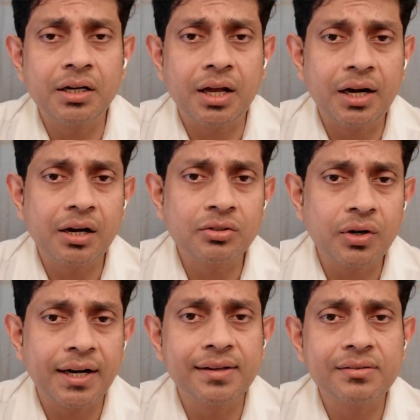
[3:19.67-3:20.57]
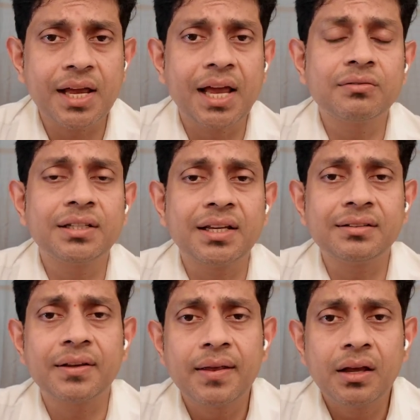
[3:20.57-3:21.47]
under ultrasound guidance as well
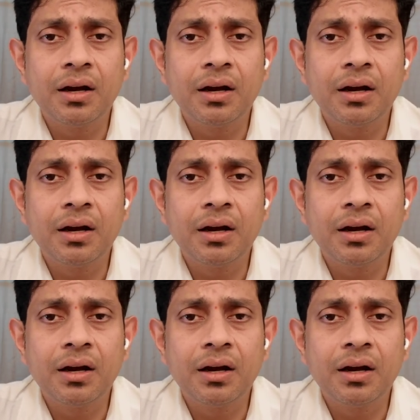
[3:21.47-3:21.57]
as